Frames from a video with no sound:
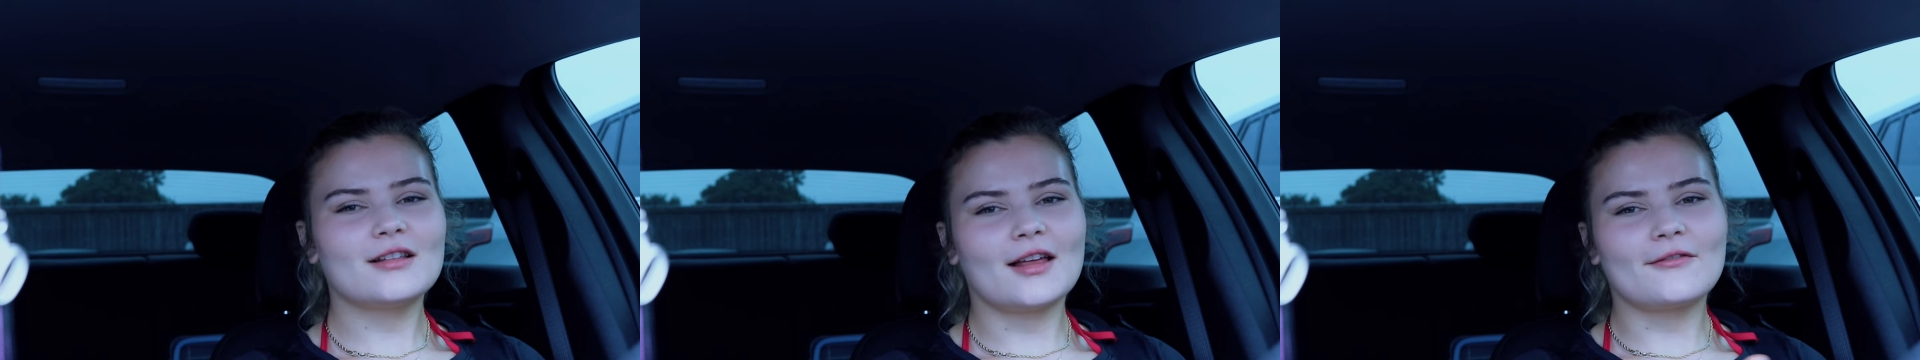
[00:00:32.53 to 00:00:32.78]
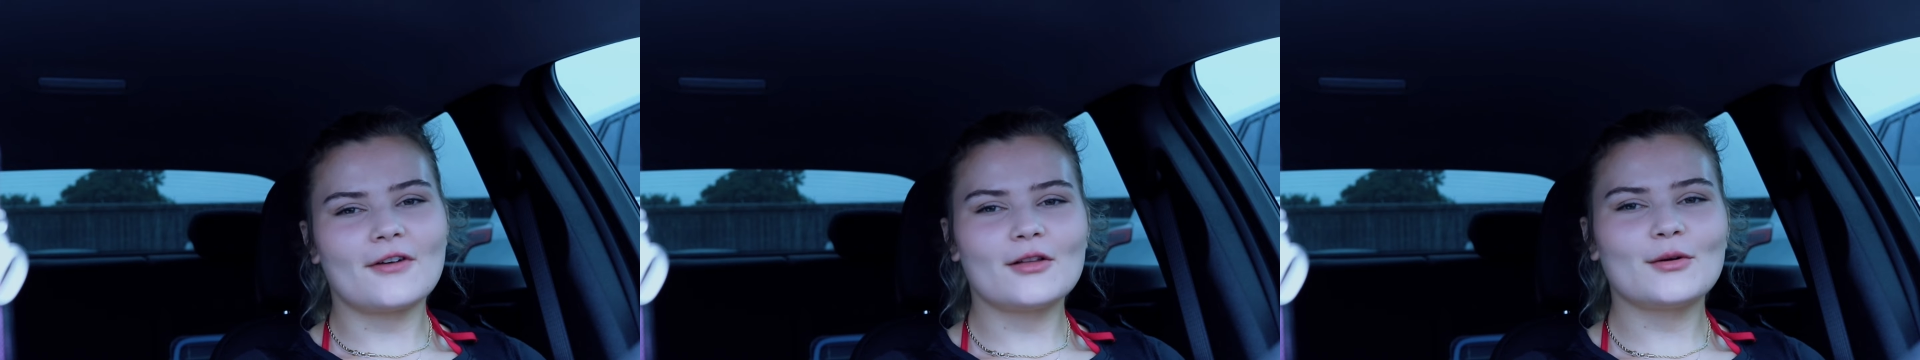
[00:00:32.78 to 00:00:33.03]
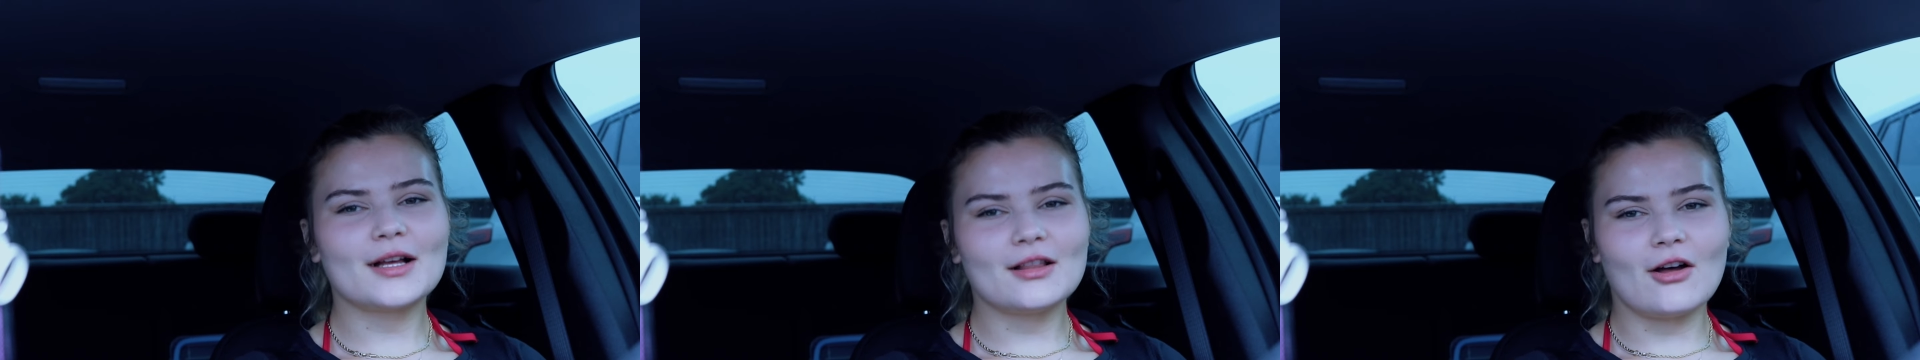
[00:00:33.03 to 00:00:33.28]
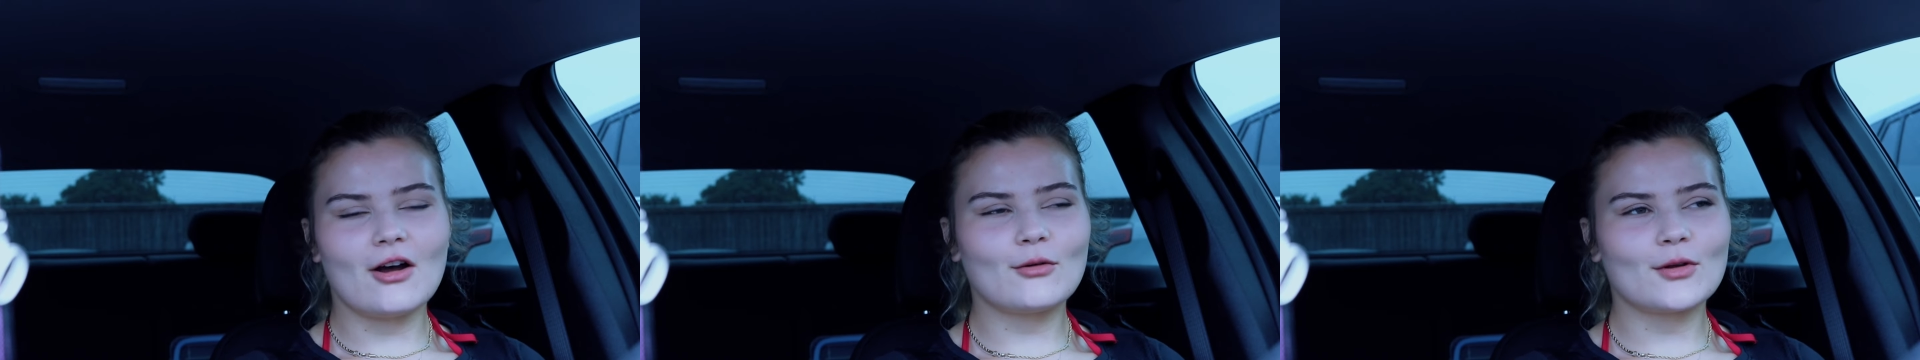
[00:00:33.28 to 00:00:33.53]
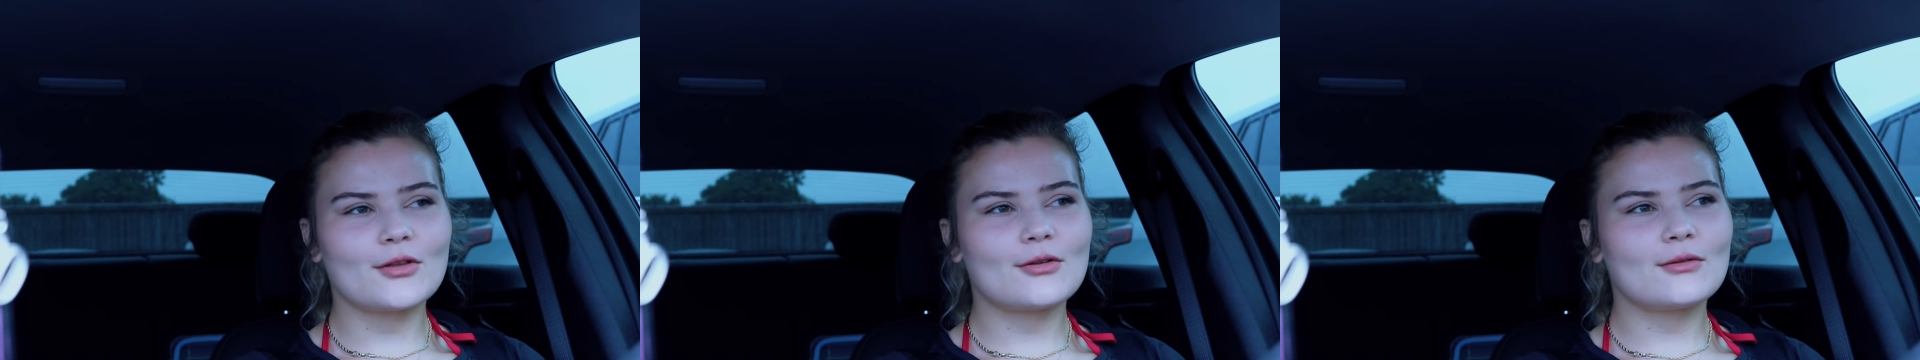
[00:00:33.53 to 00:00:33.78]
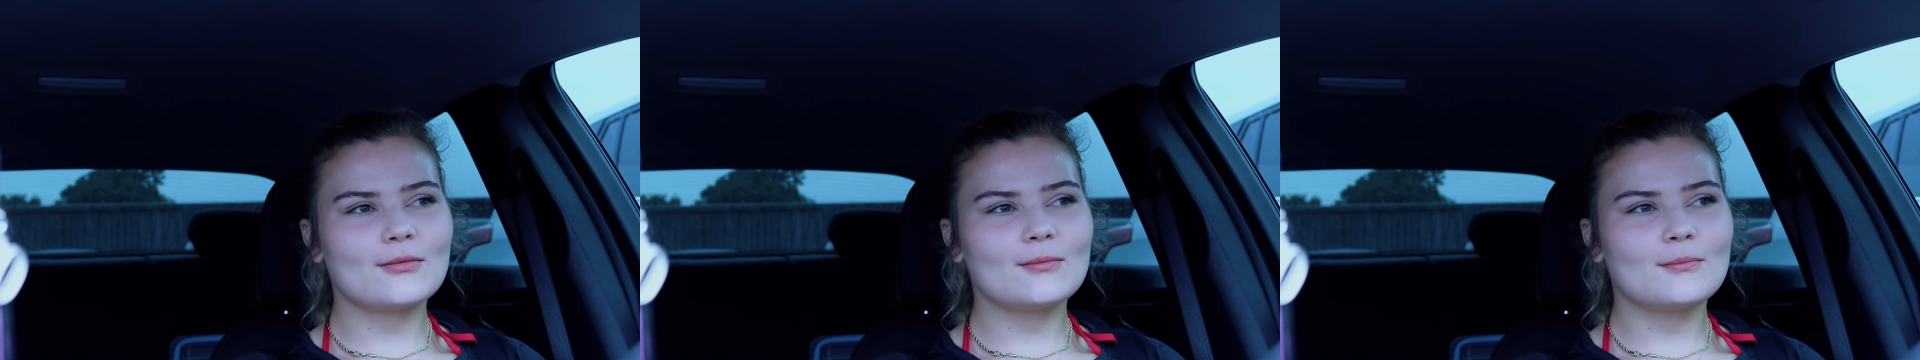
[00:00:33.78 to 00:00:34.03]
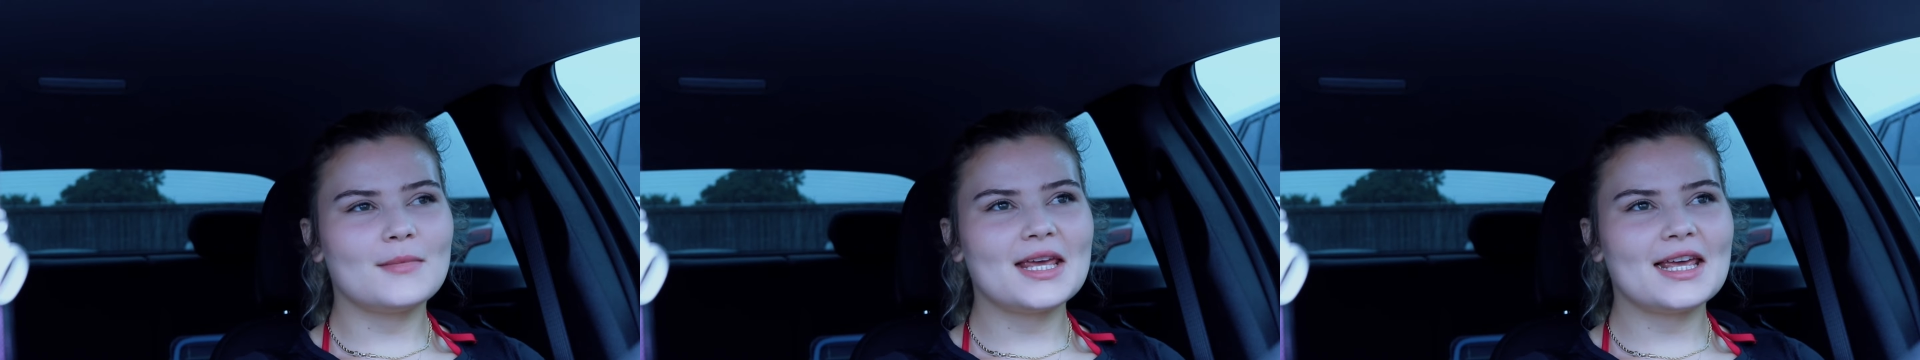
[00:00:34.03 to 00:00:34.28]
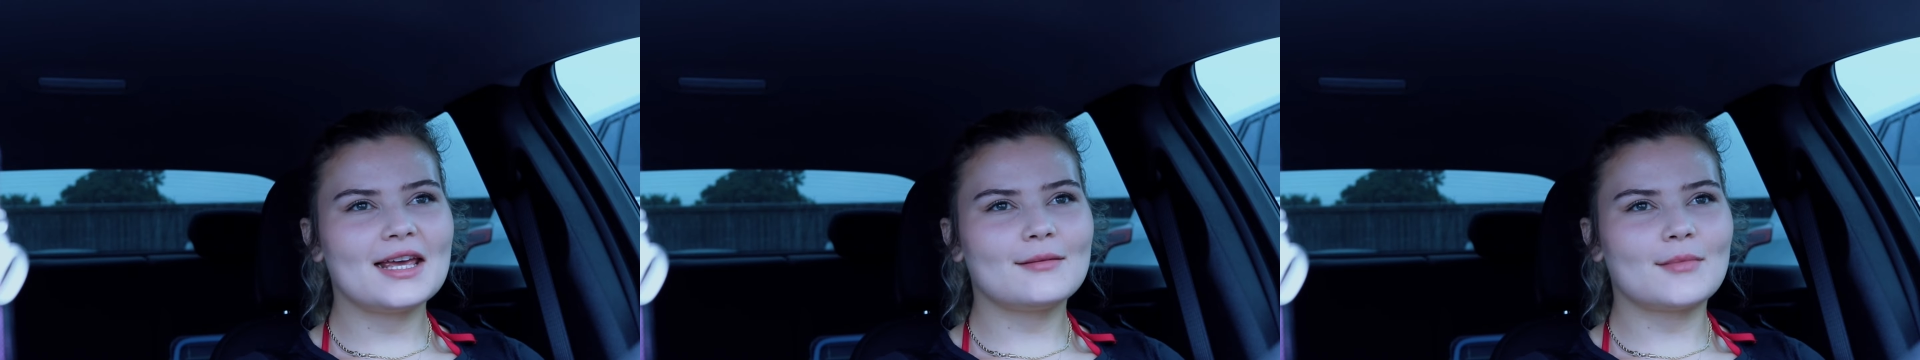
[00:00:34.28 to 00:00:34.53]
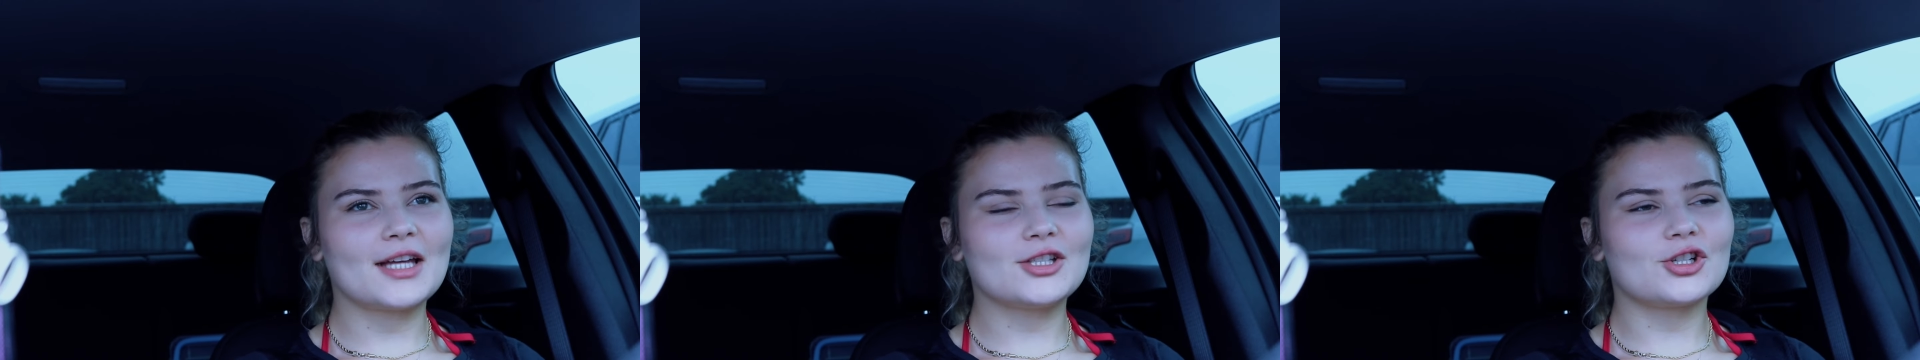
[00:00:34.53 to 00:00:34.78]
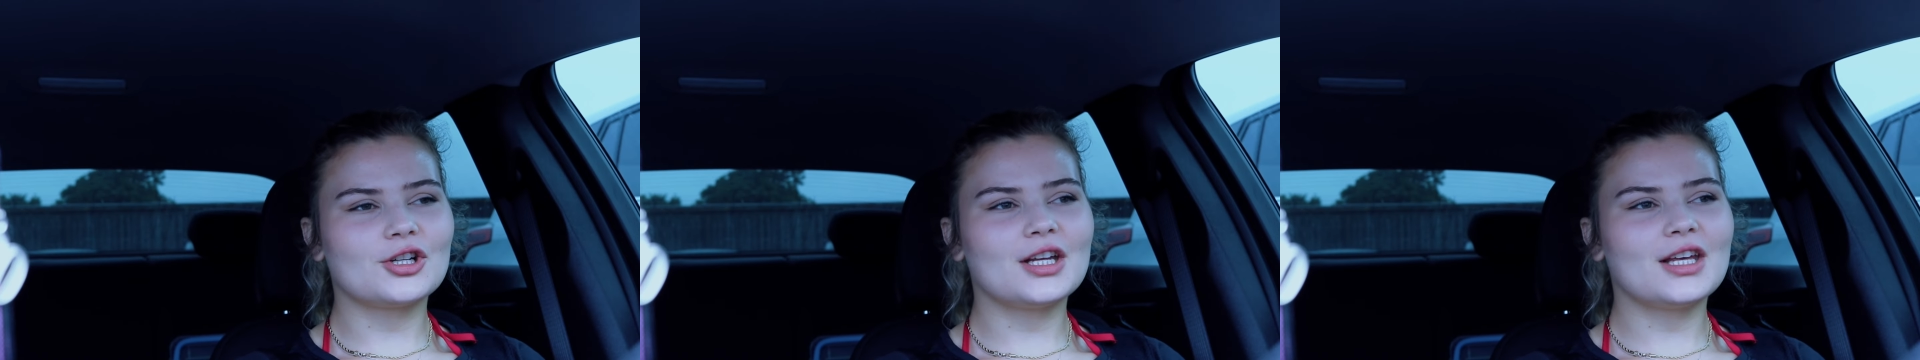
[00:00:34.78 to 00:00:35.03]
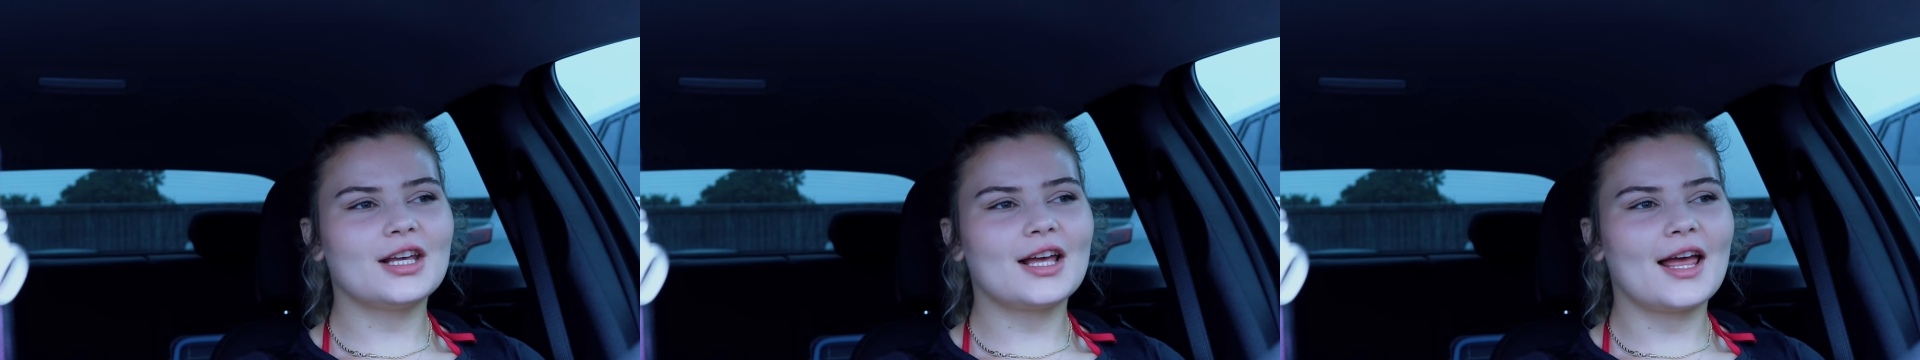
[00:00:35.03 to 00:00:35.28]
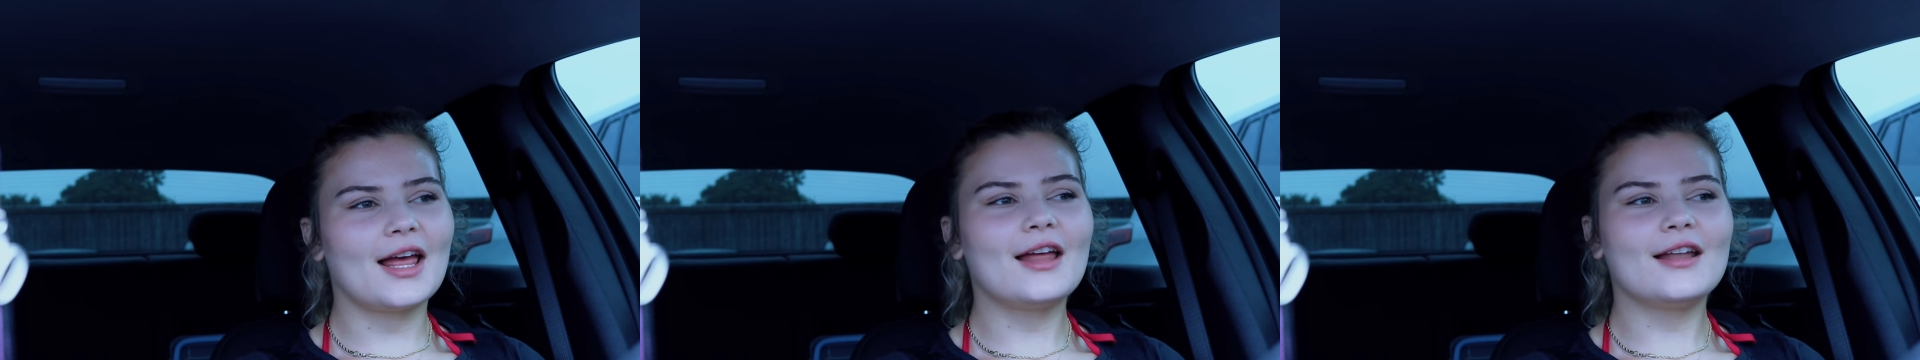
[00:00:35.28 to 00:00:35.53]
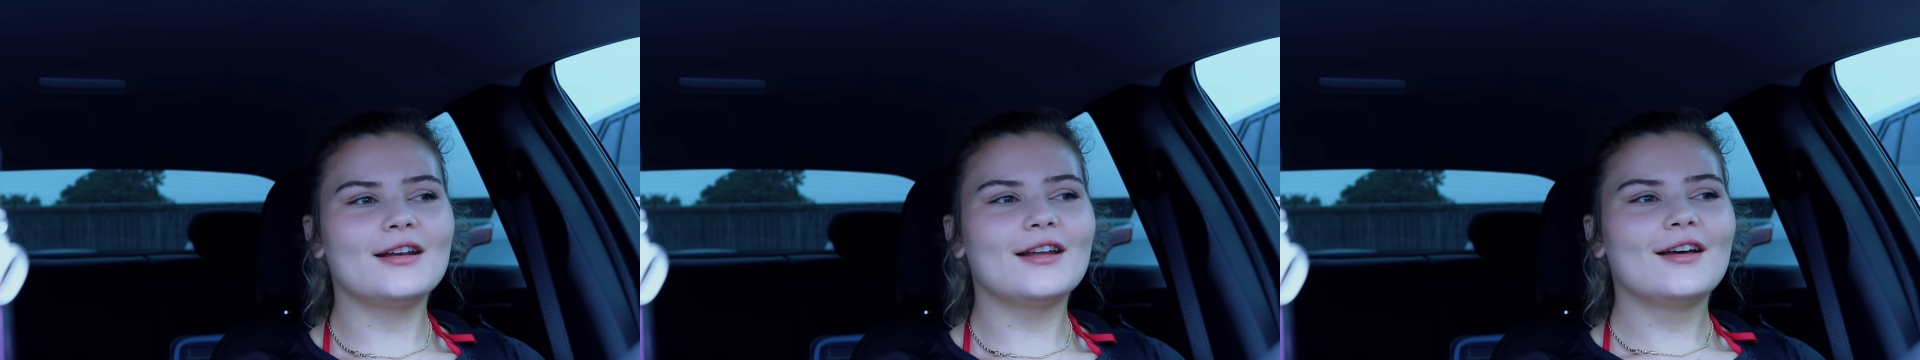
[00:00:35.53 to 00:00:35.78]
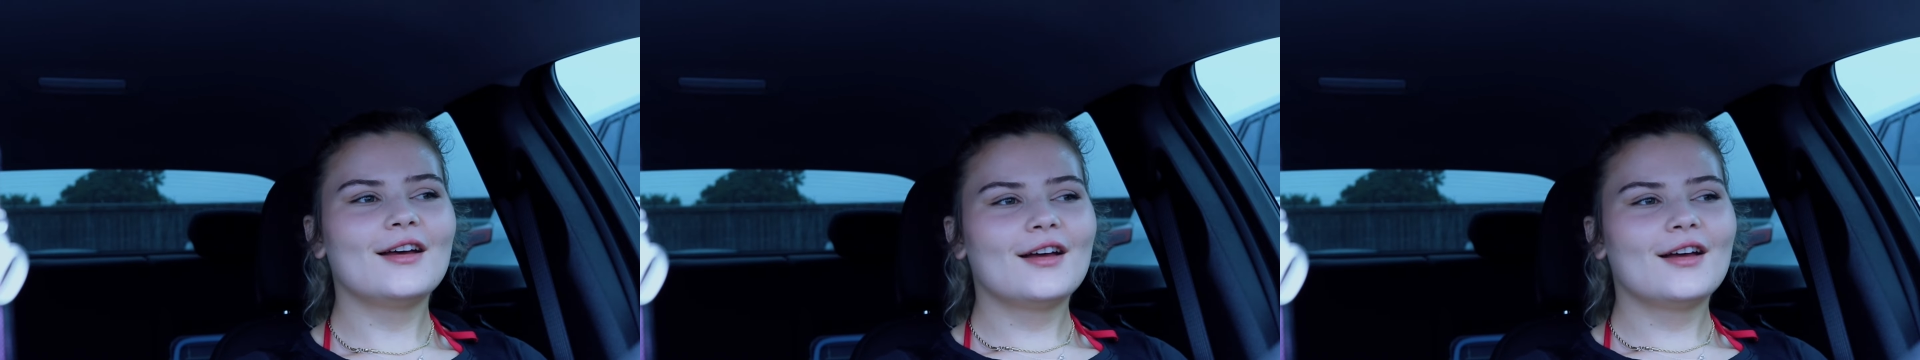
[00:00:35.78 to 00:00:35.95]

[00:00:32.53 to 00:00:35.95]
like following along with me and my journey, and